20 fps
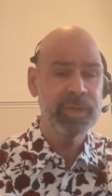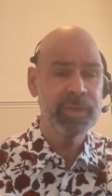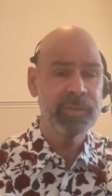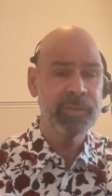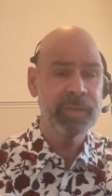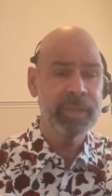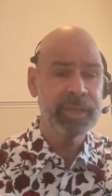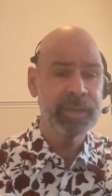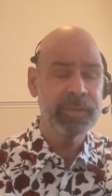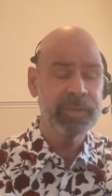
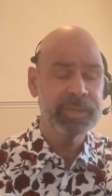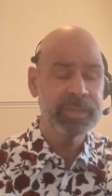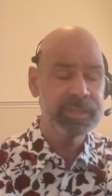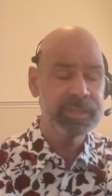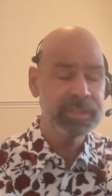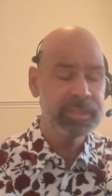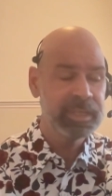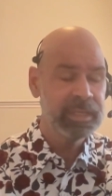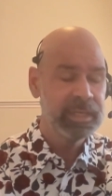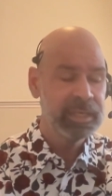other
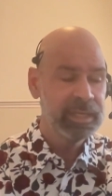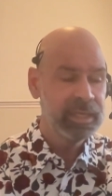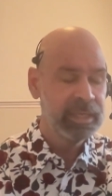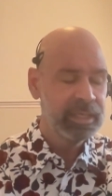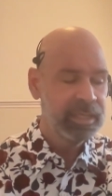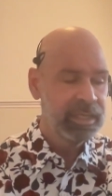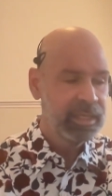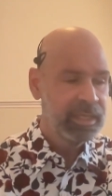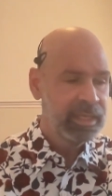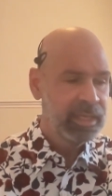languages,
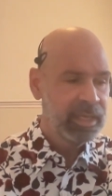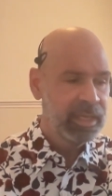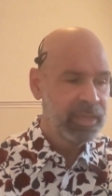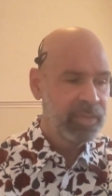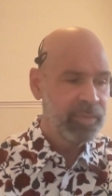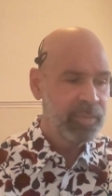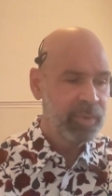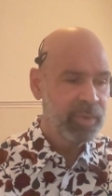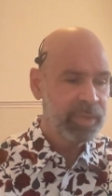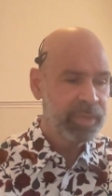
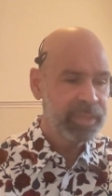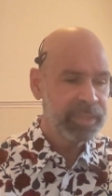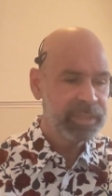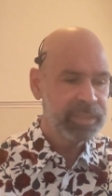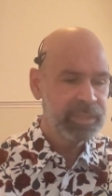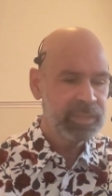other markets.